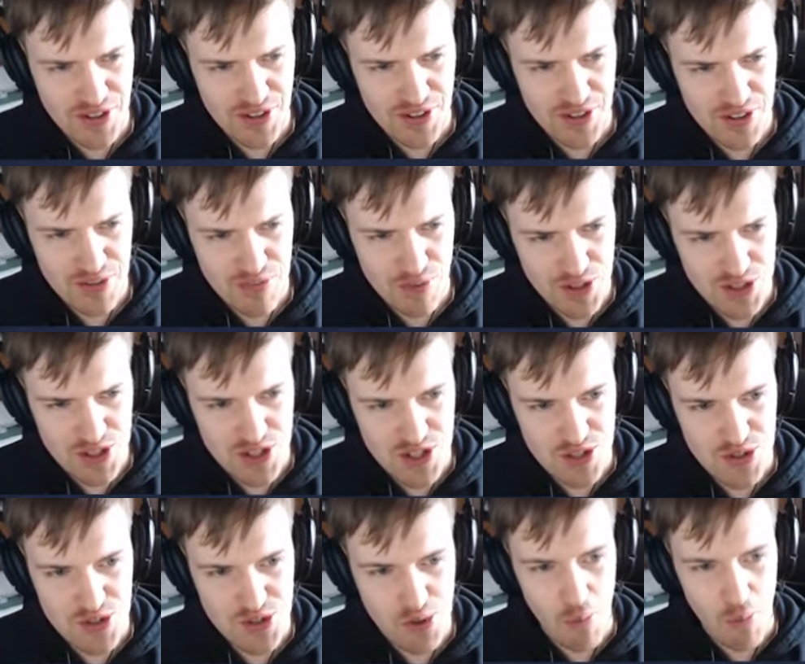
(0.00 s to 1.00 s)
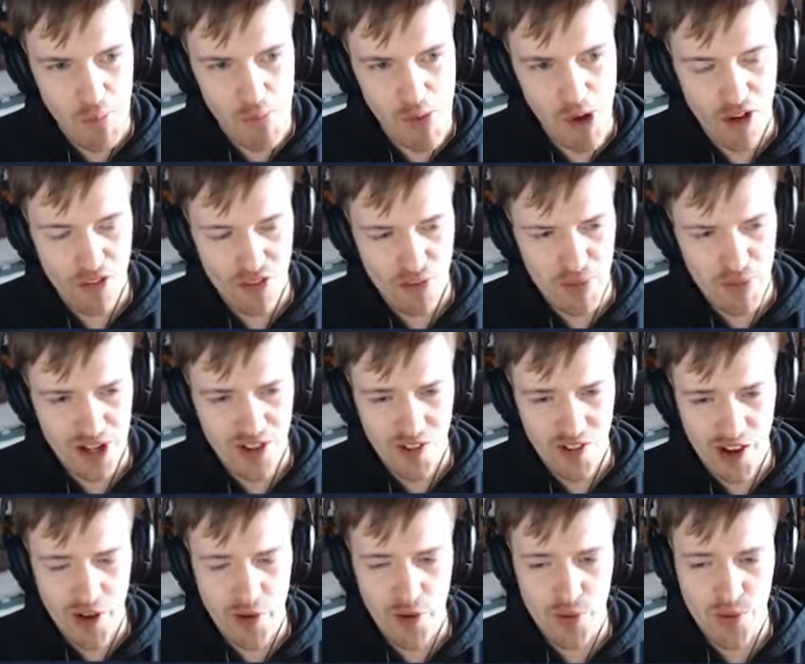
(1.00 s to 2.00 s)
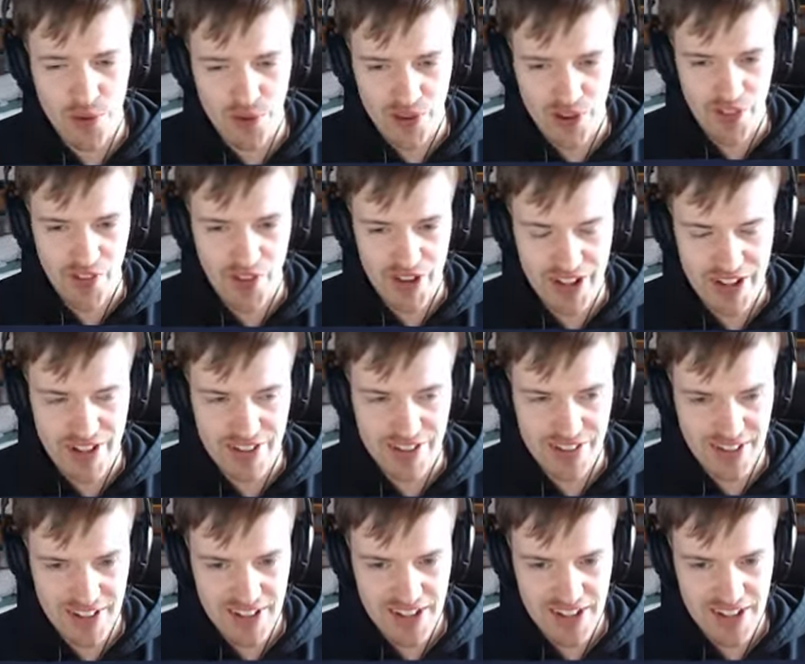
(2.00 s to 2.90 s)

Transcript: uh, prostitute is called Martha McLeod. I like it.